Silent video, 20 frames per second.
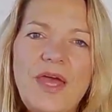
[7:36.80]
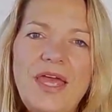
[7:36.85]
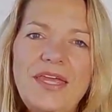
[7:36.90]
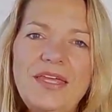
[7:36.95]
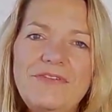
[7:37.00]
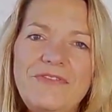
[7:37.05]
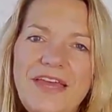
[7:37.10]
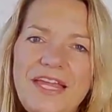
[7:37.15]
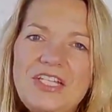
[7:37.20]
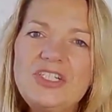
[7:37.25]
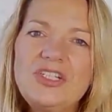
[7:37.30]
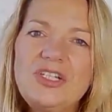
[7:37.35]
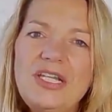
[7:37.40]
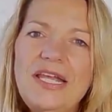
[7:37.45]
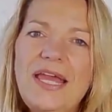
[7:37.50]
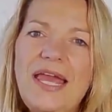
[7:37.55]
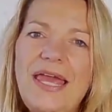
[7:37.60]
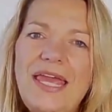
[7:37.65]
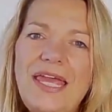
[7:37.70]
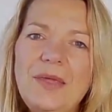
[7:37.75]
were
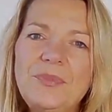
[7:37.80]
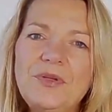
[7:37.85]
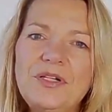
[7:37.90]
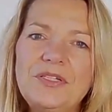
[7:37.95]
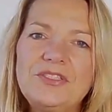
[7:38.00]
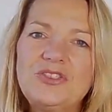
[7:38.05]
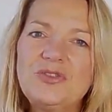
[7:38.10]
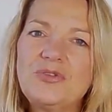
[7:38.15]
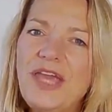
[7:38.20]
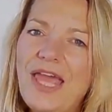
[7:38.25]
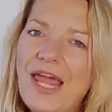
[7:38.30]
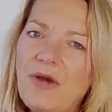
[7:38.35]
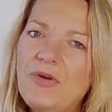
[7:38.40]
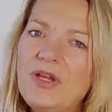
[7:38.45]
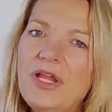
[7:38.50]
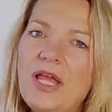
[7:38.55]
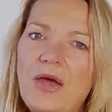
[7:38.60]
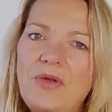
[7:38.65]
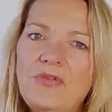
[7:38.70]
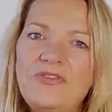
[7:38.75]
eventually able to
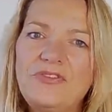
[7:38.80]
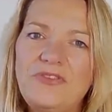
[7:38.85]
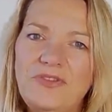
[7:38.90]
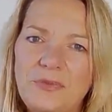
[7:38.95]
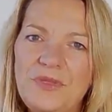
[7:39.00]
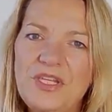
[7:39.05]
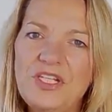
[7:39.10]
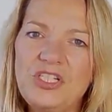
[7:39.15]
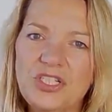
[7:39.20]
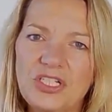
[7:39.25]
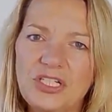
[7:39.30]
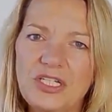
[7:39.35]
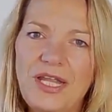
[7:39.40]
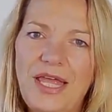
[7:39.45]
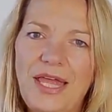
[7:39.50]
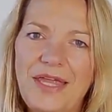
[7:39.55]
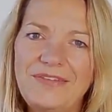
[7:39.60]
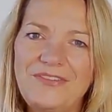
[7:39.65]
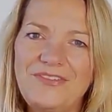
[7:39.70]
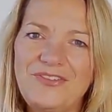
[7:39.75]
carry out the mission
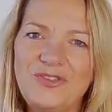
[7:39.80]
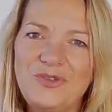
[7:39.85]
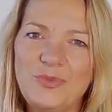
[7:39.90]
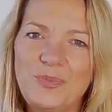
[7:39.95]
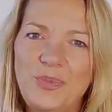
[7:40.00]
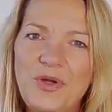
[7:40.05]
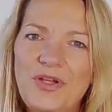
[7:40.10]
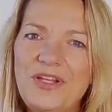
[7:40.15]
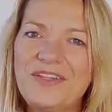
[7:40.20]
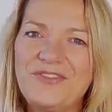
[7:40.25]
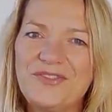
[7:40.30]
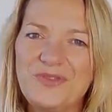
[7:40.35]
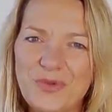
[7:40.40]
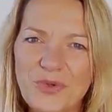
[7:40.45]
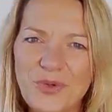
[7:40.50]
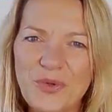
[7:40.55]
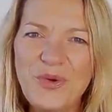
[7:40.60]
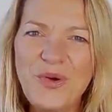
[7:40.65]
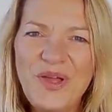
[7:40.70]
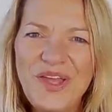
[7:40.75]
and to pull it
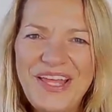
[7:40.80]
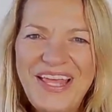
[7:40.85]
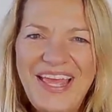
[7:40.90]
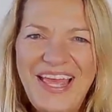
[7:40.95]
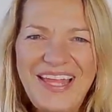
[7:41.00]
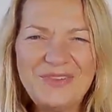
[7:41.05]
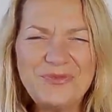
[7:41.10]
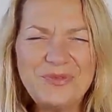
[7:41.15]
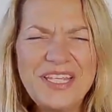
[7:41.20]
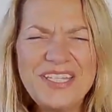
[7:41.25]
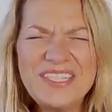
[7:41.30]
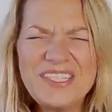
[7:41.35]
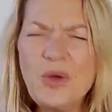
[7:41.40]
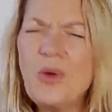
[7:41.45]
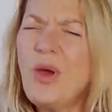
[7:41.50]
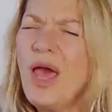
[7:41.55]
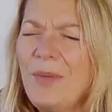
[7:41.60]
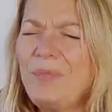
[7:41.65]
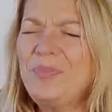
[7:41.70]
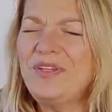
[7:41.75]
through. And we're well
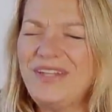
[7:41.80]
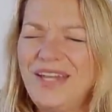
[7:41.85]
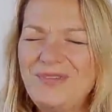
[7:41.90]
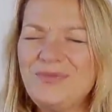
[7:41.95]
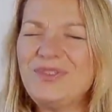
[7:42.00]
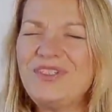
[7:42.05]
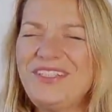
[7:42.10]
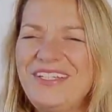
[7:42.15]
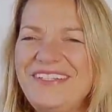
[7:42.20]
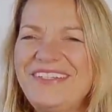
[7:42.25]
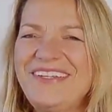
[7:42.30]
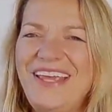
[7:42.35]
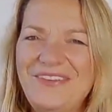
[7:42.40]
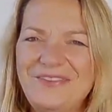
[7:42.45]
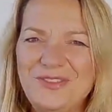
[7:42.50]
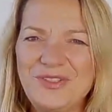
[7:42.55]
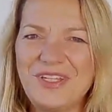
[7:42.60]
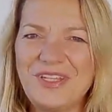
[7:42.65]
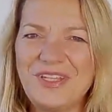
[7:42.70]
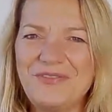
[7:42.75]
so done. happy that we didn't
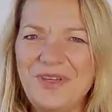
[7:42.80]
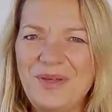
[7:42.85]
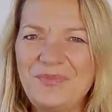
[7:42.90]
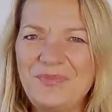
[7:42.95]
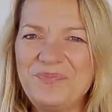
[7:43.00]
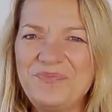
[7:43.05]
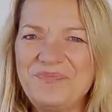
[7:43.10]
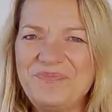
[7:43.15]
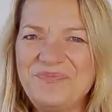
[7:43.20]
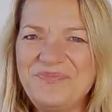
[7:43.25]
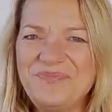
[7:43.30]
give up.